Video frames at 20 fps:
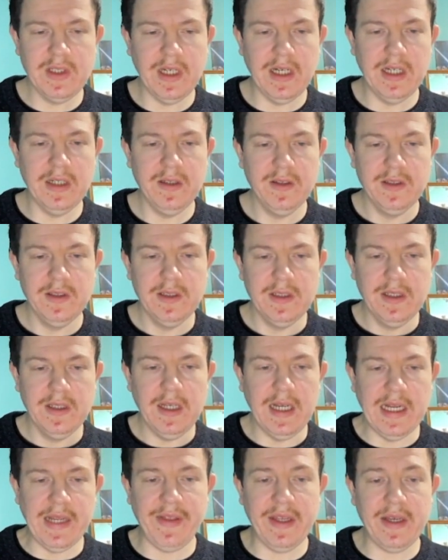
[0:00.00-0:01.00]
So
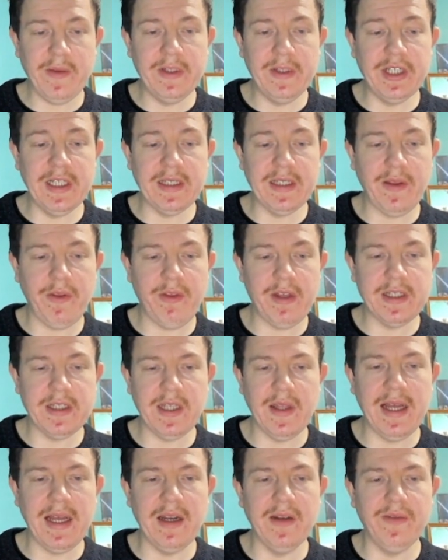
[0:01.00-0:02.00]
I think when you get to things
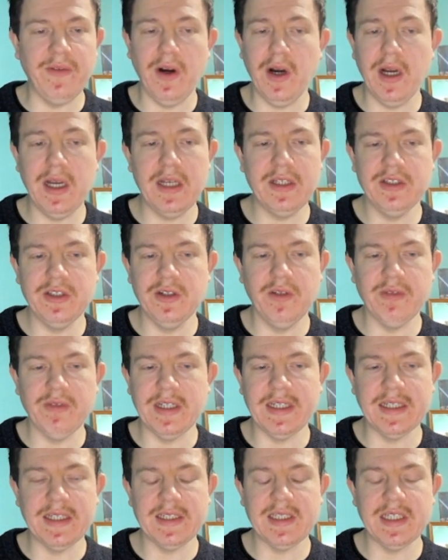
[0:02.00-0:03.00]
like that Levia, you're not
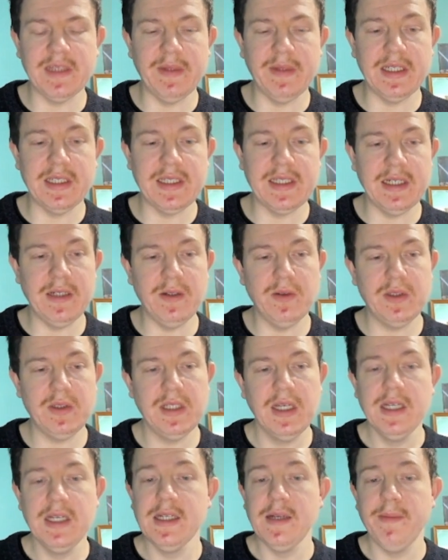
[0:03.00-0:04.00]
really going to see many sales.